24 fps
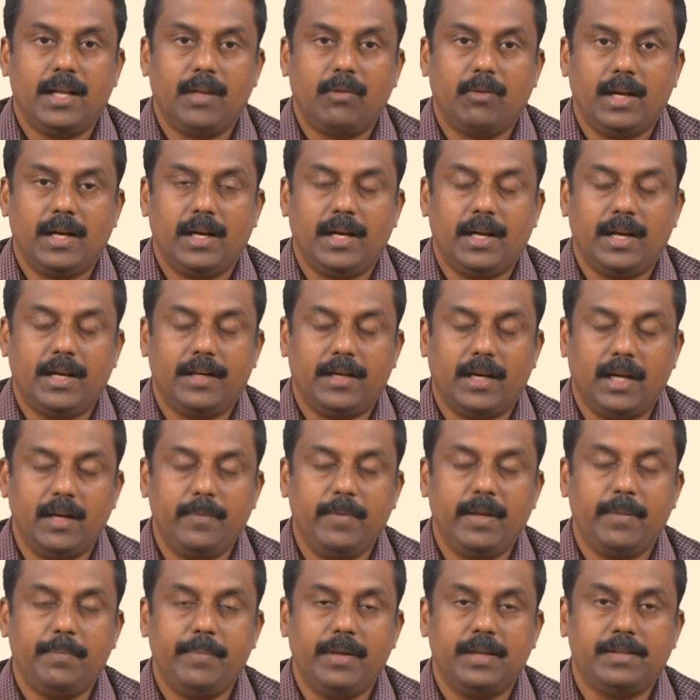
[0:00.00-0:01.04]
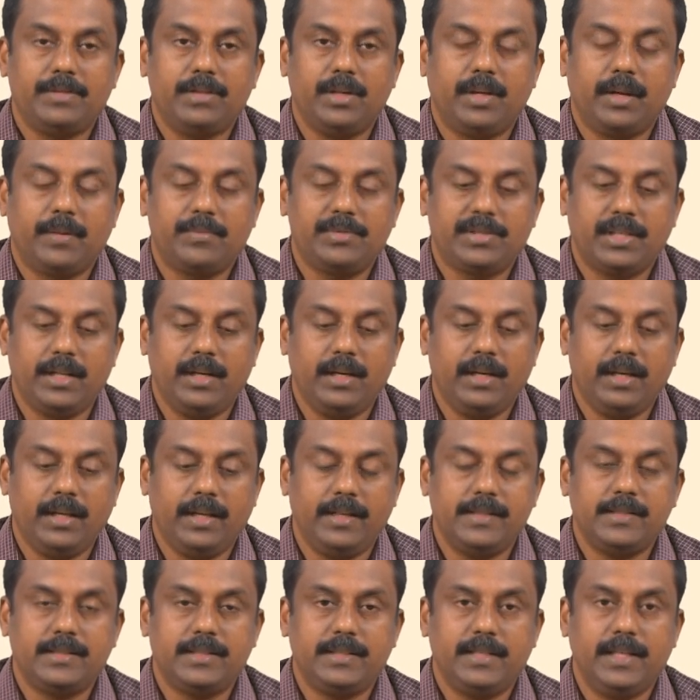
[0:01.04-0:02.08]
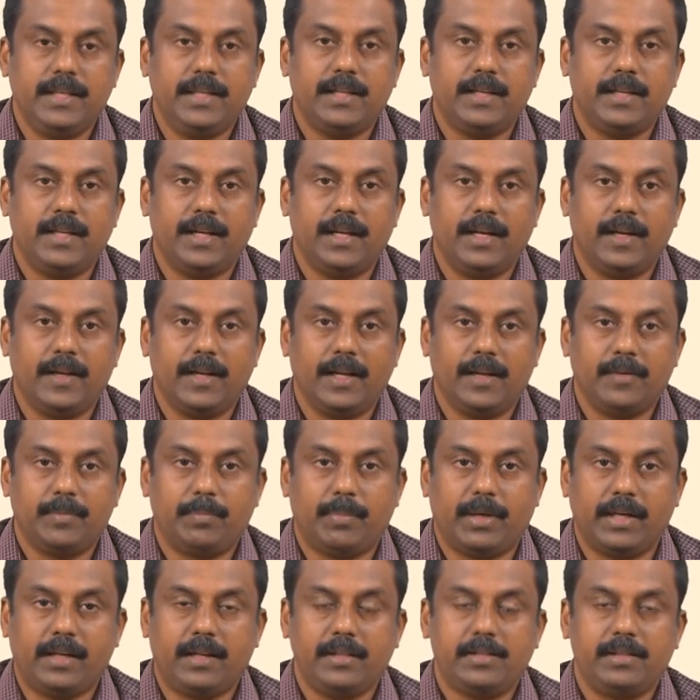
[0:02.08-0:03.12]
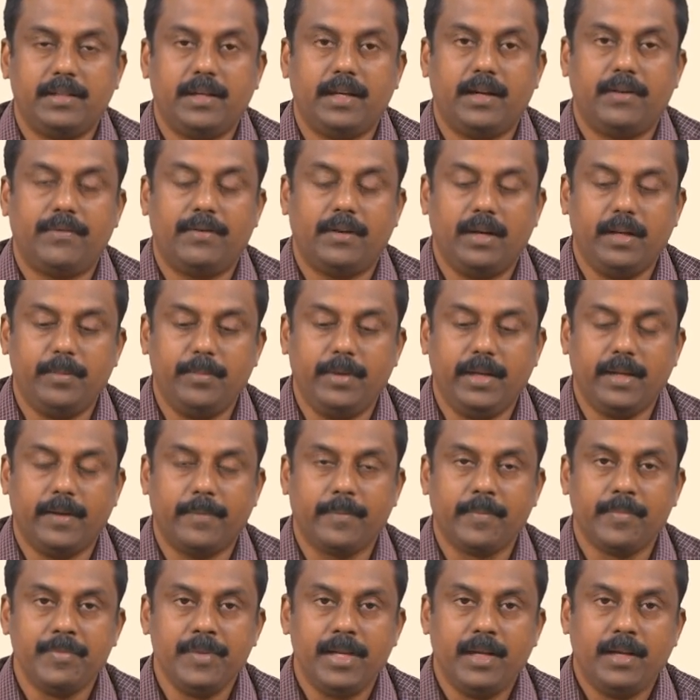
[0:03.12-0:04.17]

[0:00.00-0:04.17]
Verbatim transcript: an aluminum based trip steel is the partitioning of aluminum